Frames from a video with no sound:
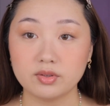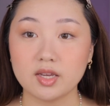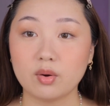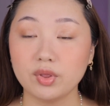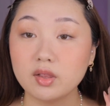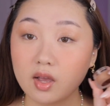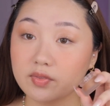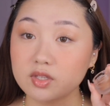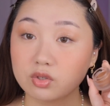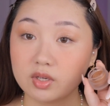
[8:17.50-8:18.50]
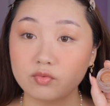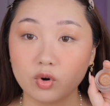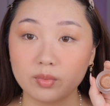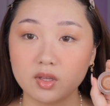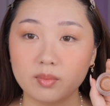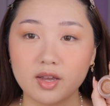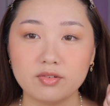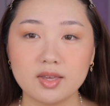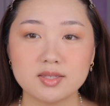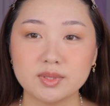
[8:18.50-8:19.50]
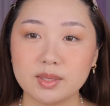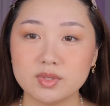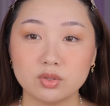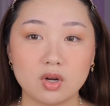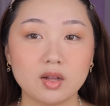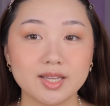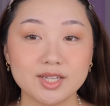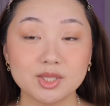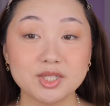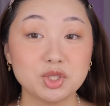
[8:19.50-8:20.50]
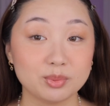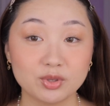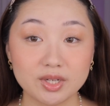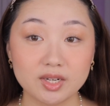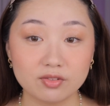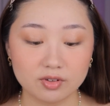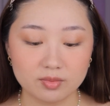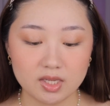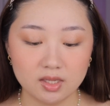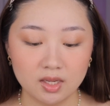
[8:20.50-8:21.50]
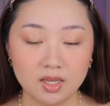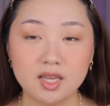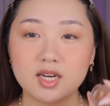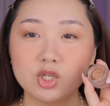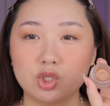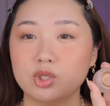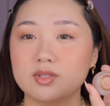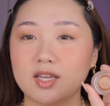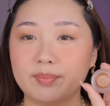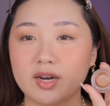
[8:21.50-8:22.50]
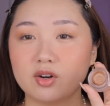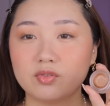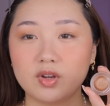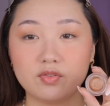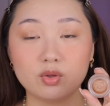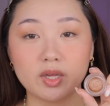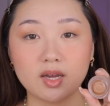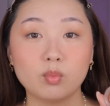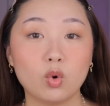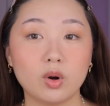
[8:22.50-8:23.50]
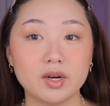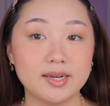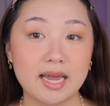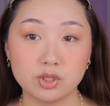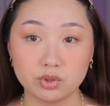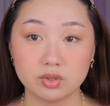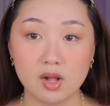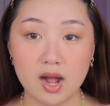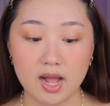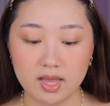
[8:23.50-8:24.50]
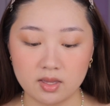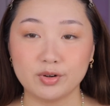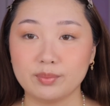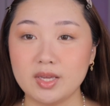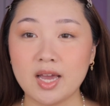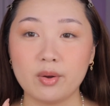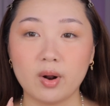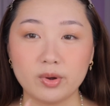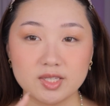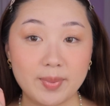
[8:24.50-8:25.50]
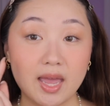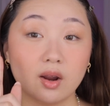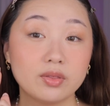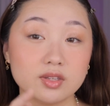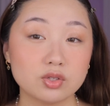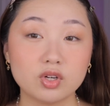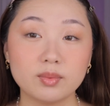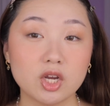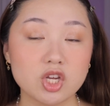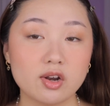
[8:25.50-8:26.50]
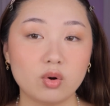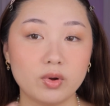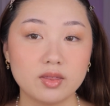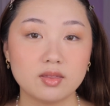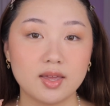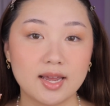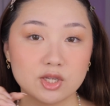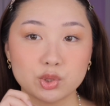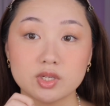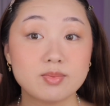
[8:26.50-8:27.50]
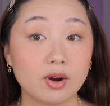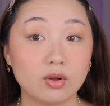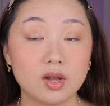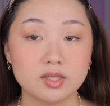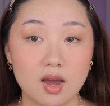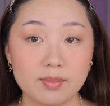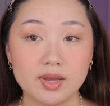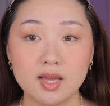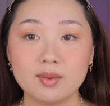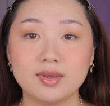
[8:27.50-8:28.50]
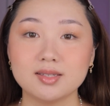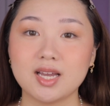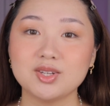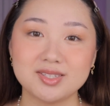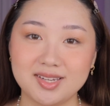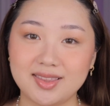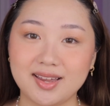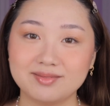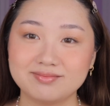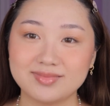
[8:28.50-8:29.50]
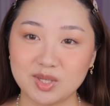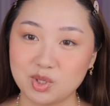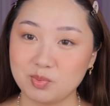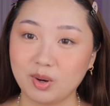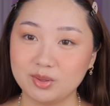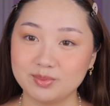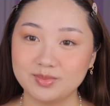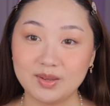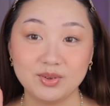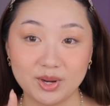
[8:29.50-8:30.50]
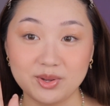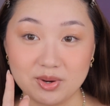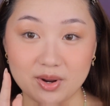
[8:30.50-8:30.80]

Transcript: I was like, I really love this cream formula, but I feel like sometimes they're not like shimmery enough for me. It is true, it's like better if you like a more natural eye. For me, I would always pair this cream eyeshadow with an extra sparkle on top because I just need that extra sparkle. If you know, you